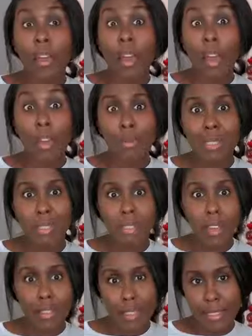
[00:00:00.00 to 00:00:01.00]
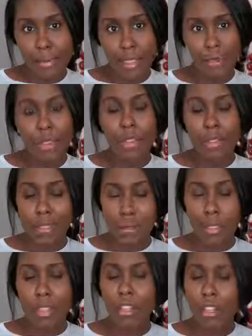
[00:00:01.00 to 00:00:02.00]
time Mr. Darcy spends with
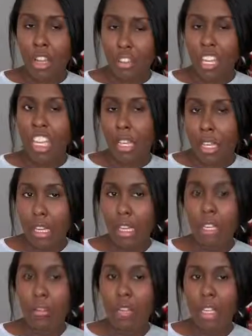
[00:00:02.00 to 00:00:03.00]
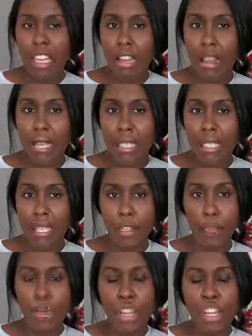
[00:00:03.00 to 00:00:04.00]
Elizabeth, he really likes
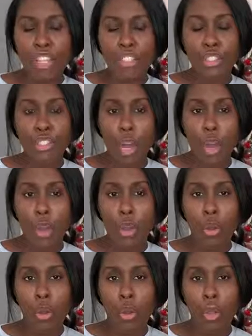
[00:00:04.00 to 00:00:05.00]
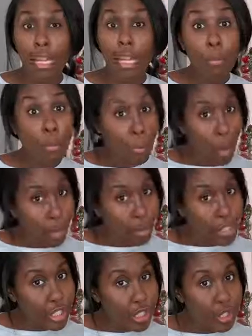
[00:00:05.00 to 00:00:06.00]
her. So he
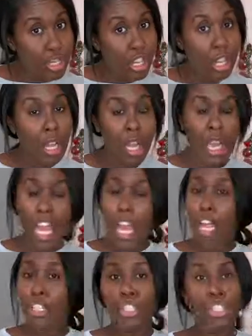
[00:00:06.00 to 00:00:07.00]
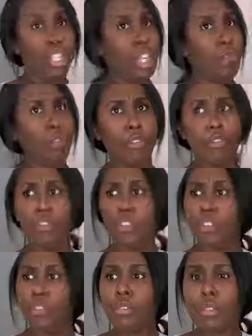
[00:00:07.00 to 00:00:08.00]
proposes to her, and she
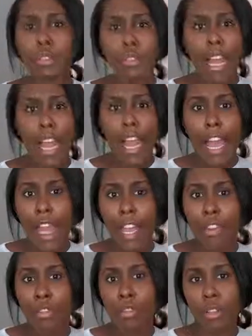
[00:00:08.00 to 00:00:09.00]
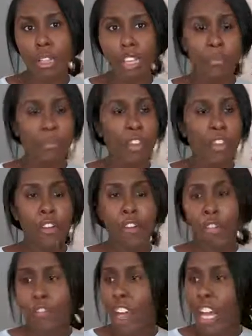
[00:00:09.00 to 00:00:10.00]
refuses angrily.
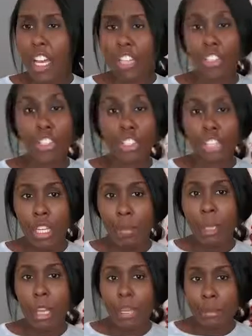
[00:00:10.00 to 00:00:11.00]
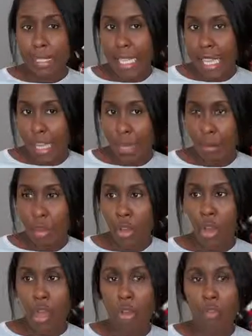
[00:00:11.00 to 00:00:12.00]
First, she blames him
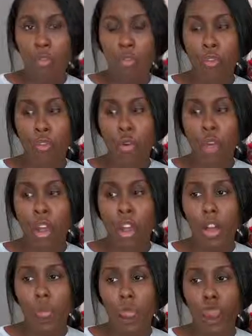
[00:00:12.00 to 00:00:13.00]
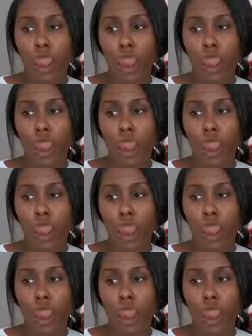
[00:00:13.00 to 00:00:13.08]
for